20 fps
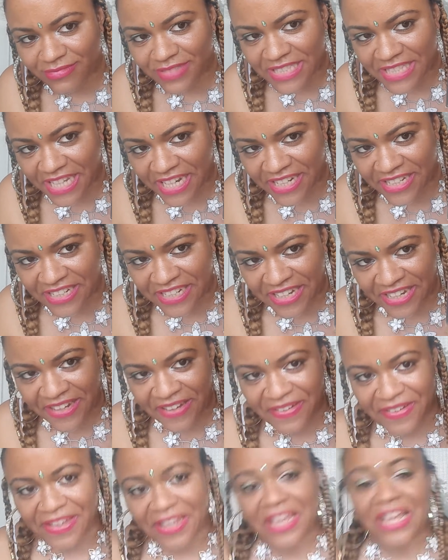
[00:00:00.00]
There you
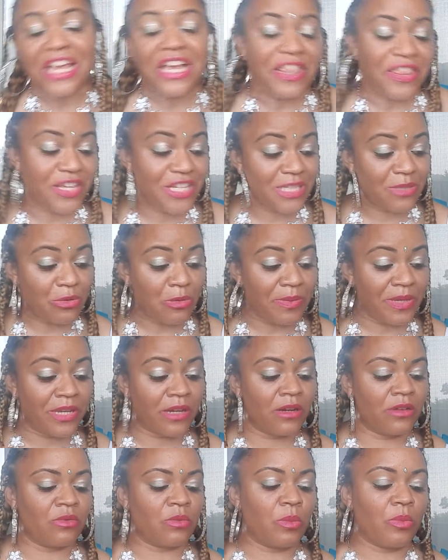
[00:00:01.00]
go. This will be
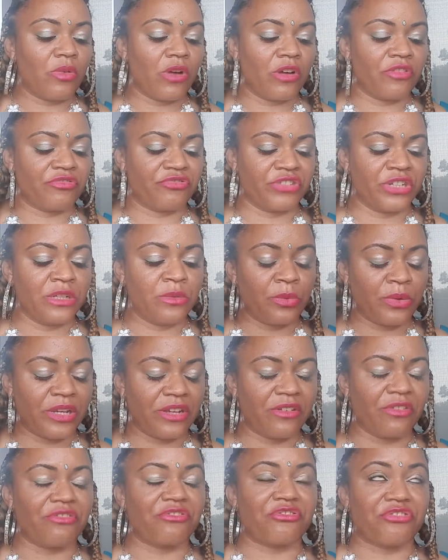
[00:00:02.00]
a
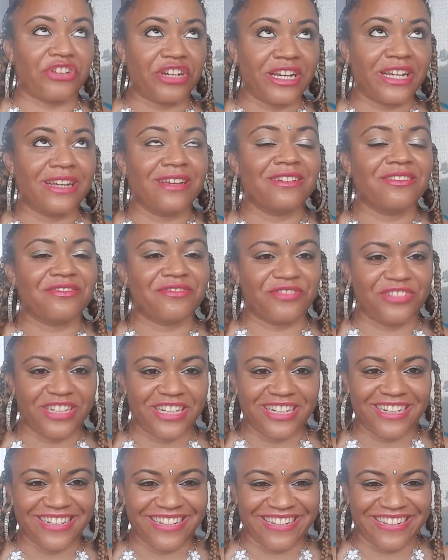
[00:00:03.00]

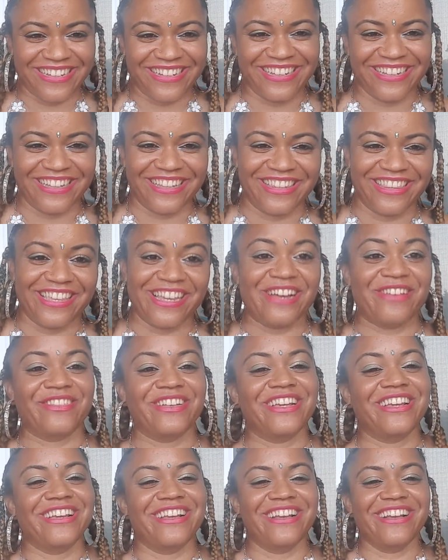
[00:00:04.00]
reread.
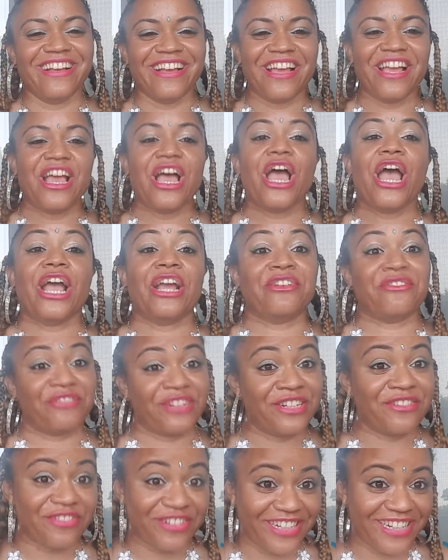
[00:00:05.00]
A
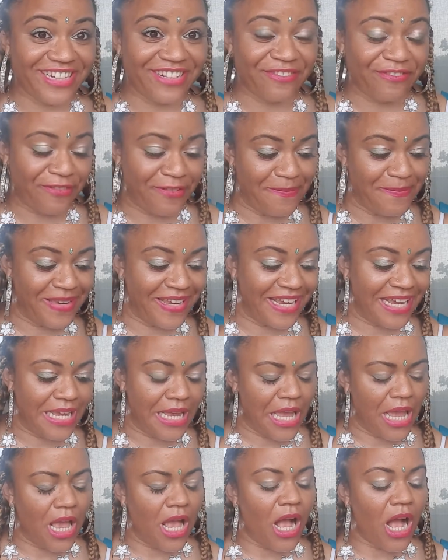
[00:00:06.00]
reread for me.
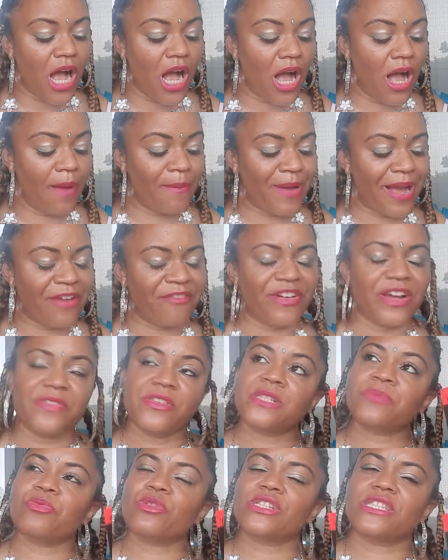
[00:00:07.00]
I read
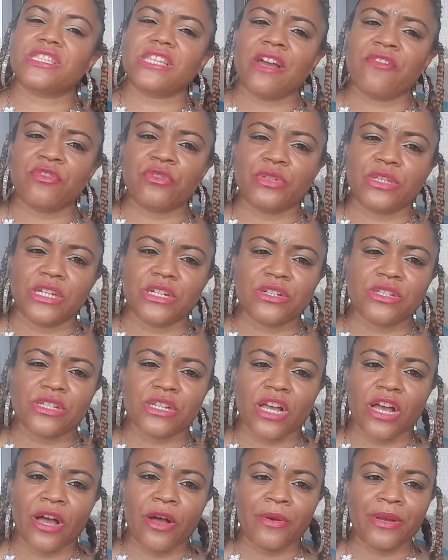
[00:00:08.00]
this book several years
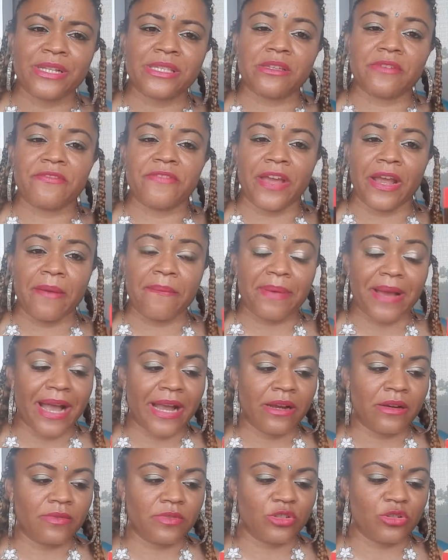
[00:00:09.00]
ago. It's a
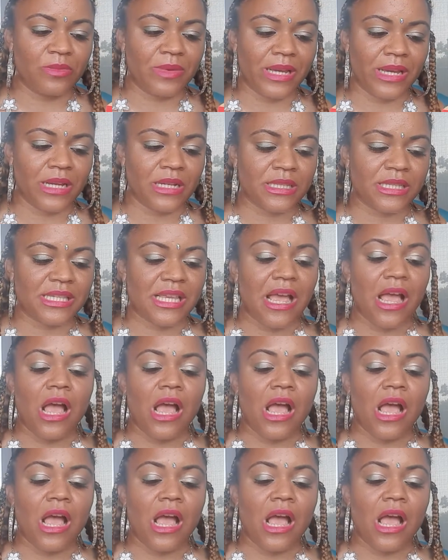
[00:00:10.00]
vampire romance.